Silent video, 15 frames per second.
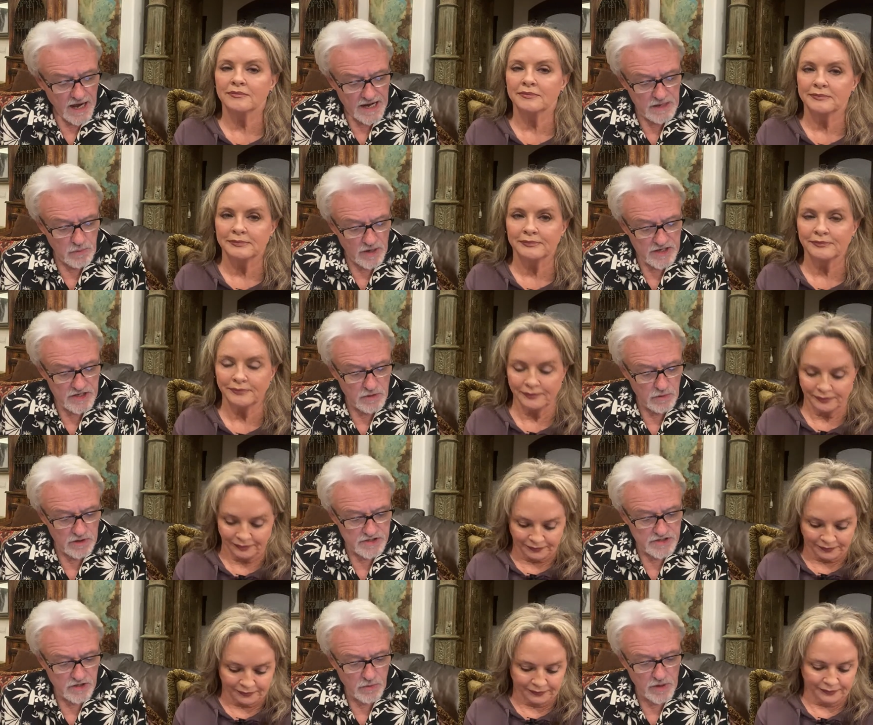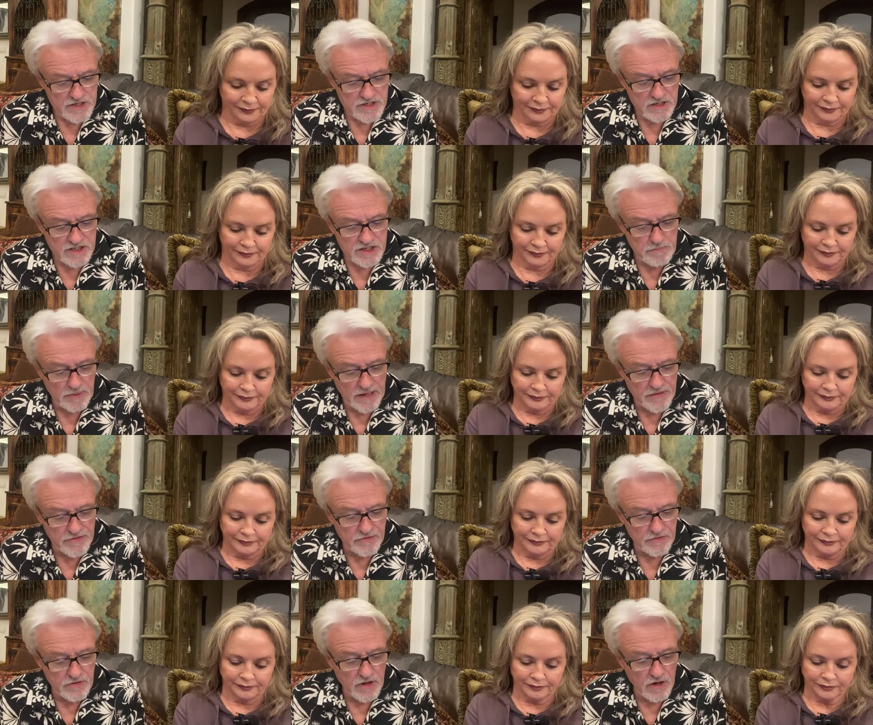Speaker 1: Anyway, you asked the question. She bled
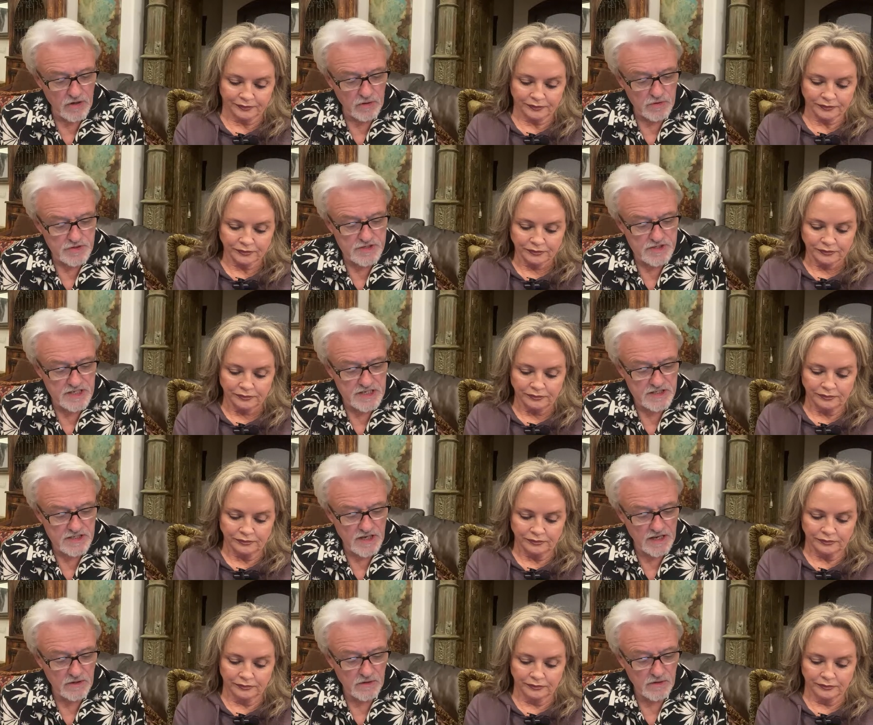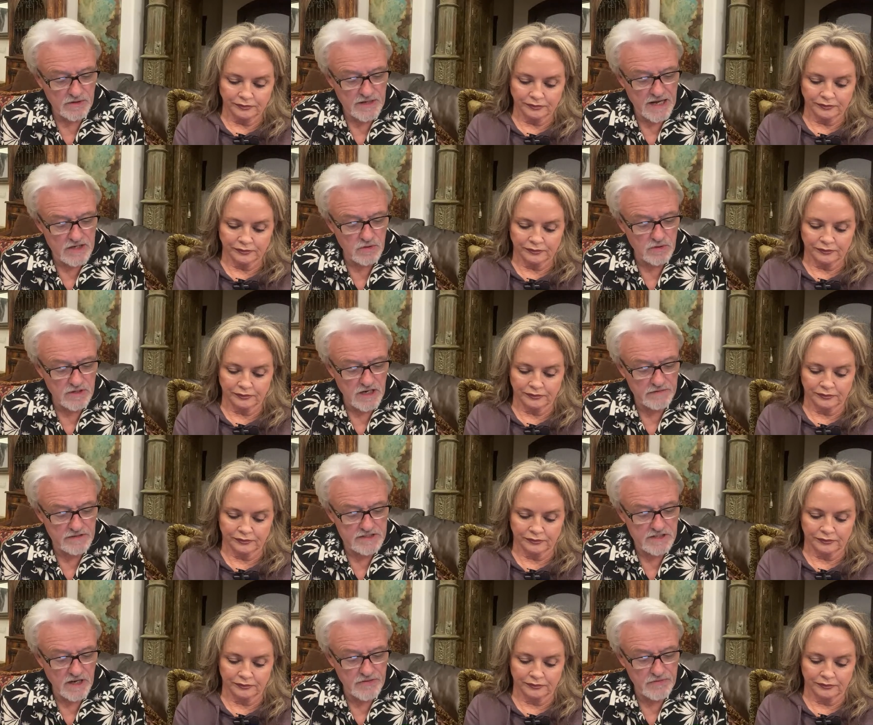through the whole seat cycle, natural cover,
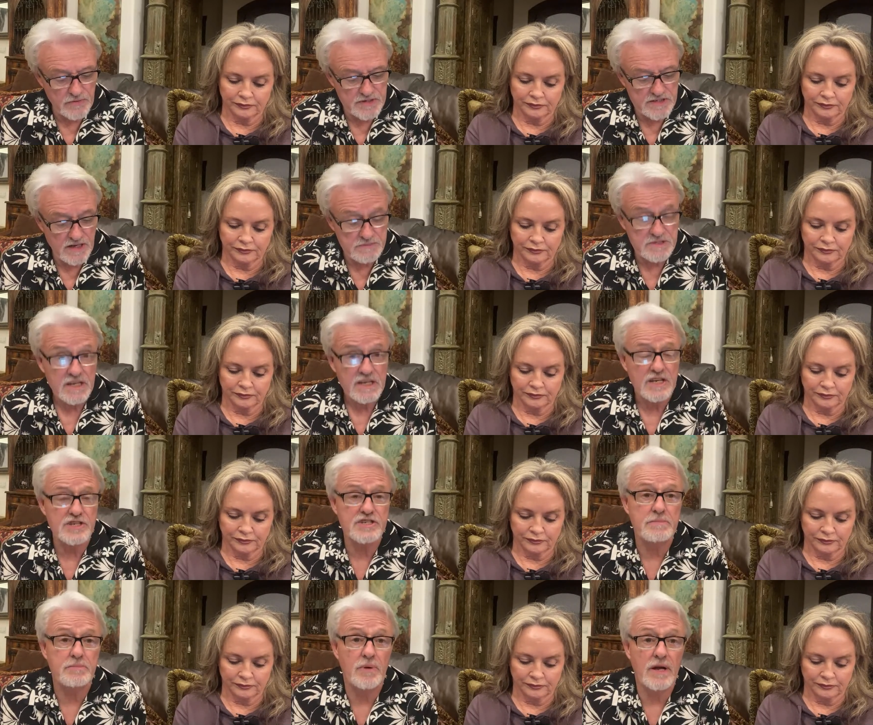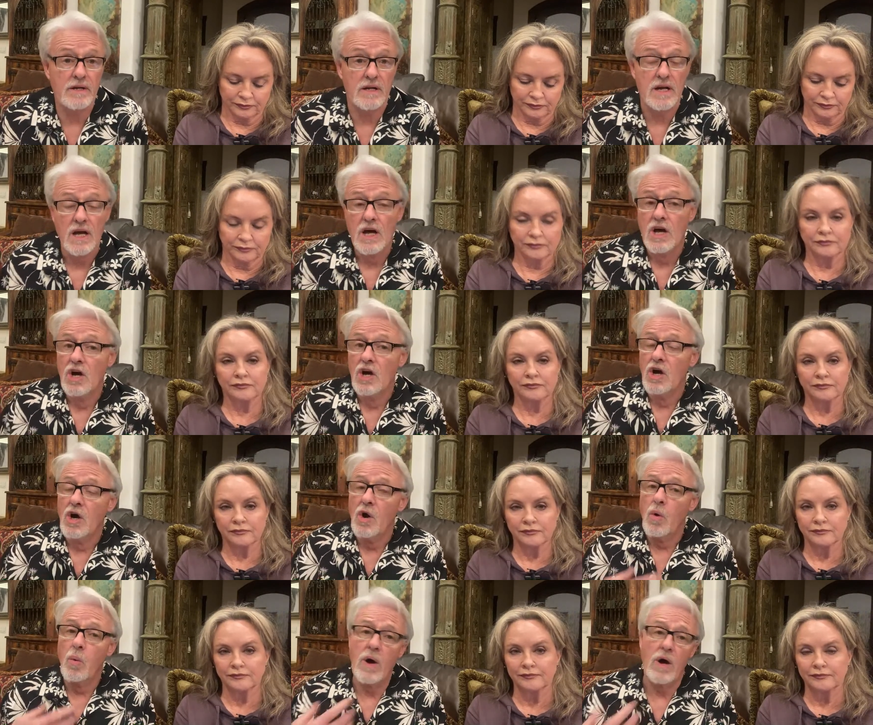tied three times. Is she pregnant?
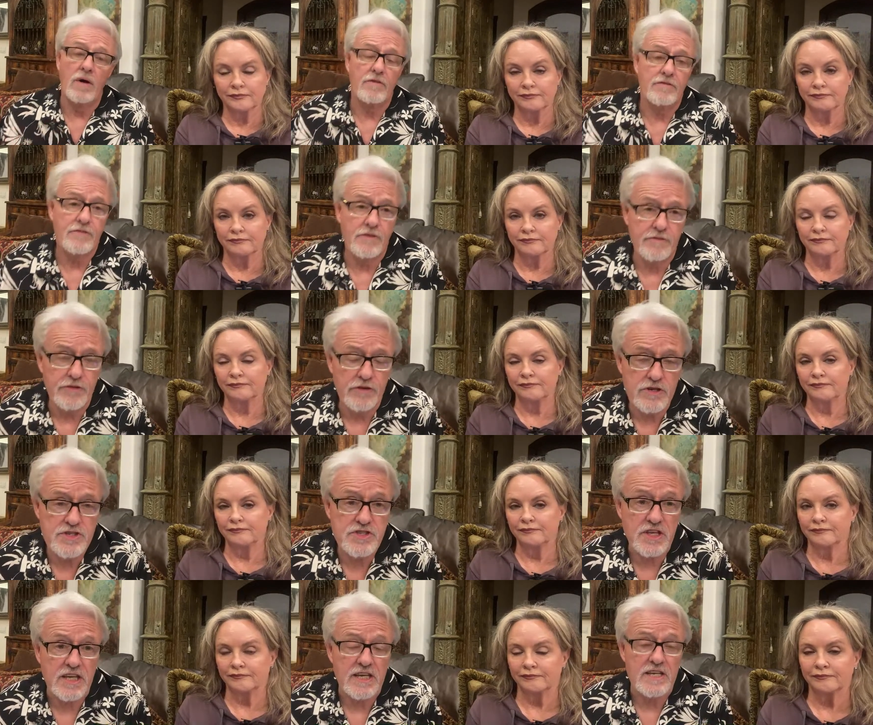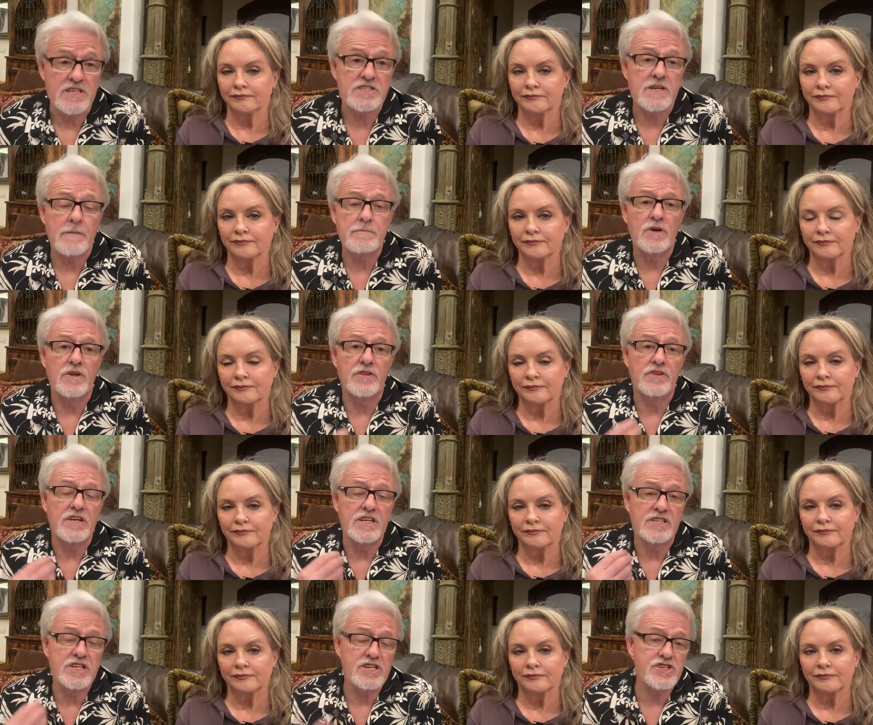Well, the first mm-hmm. thing is that the
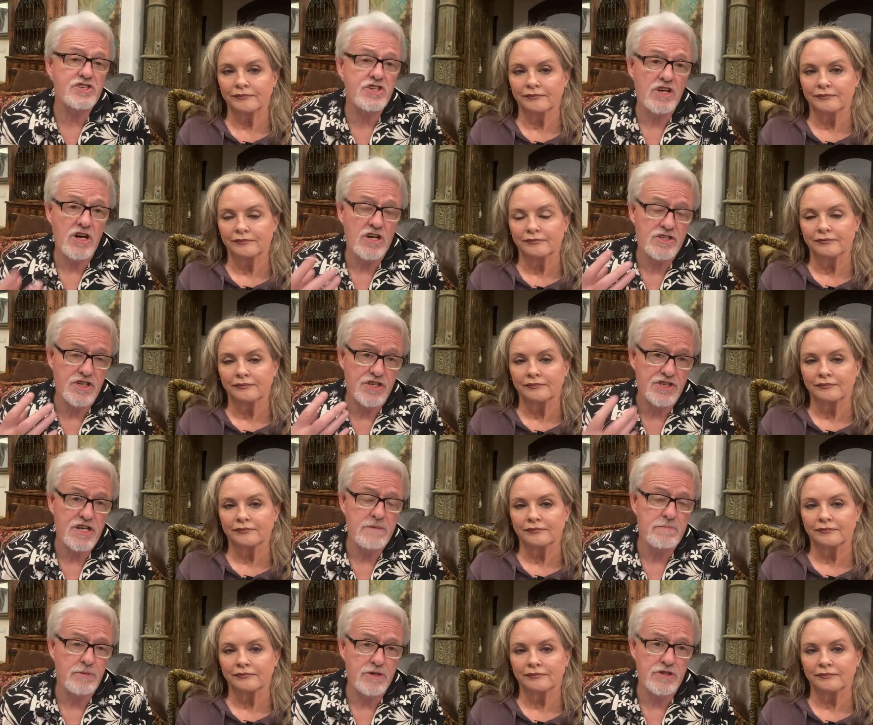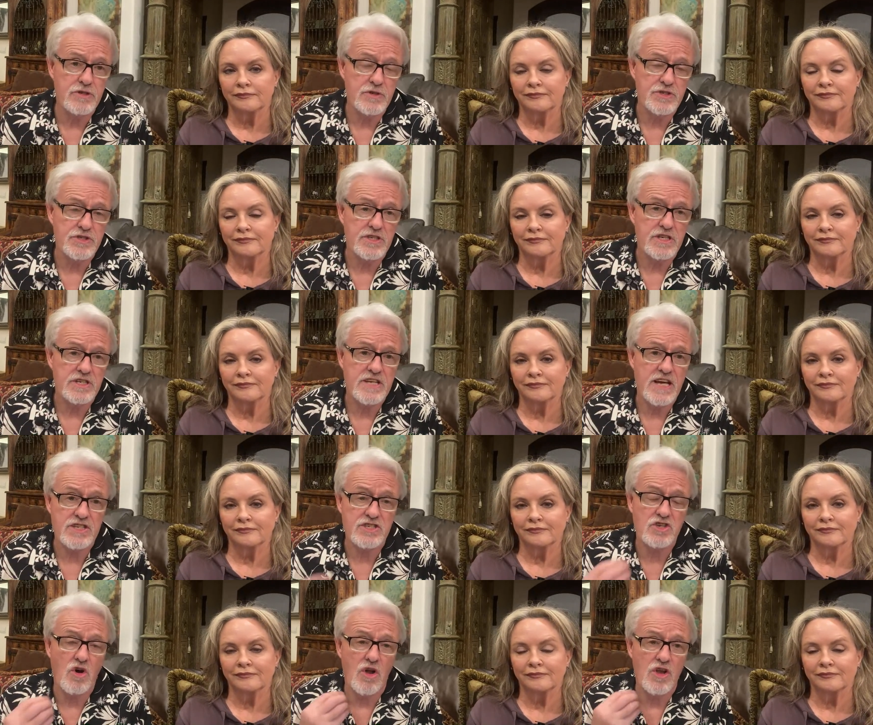discharge that she produces has
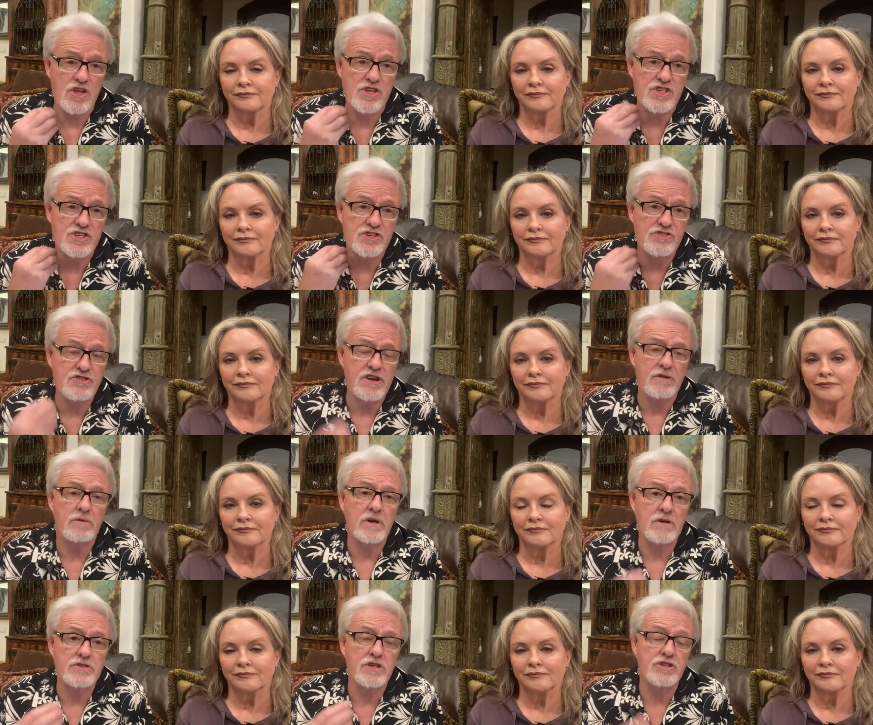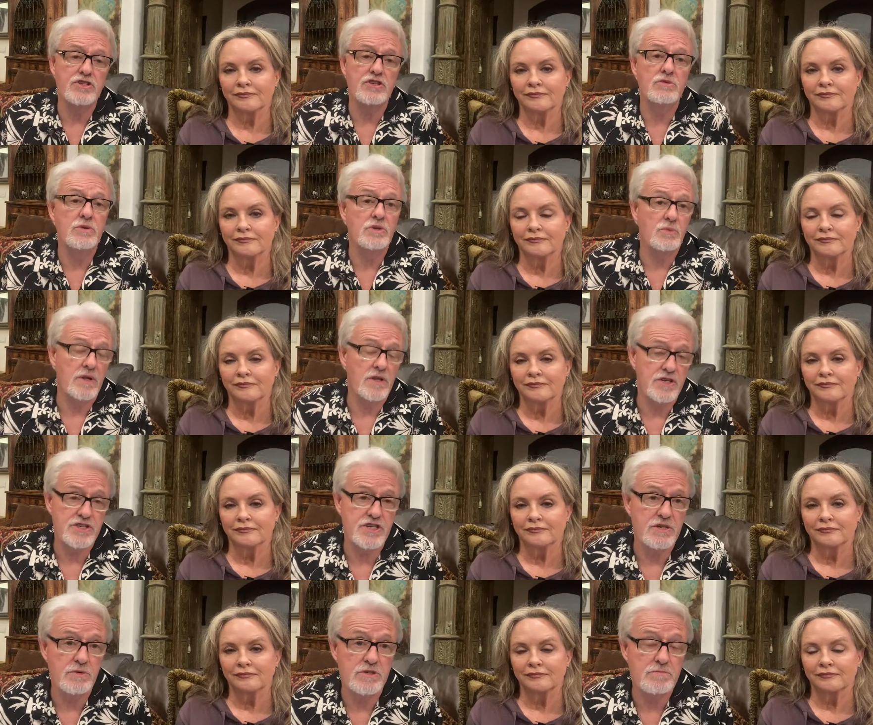gotten zero to do with whether
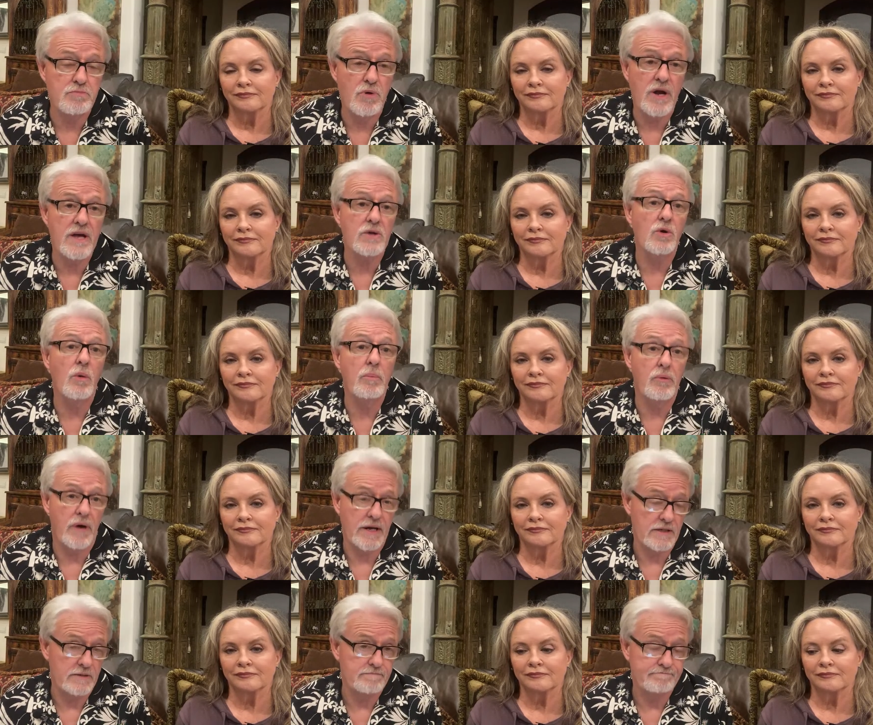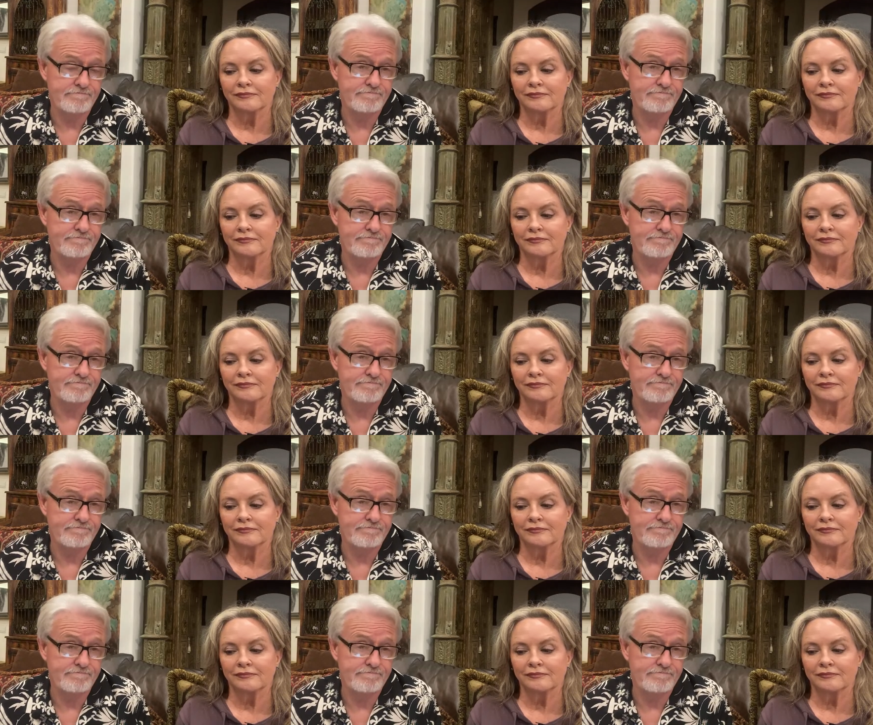she was bred or pregnant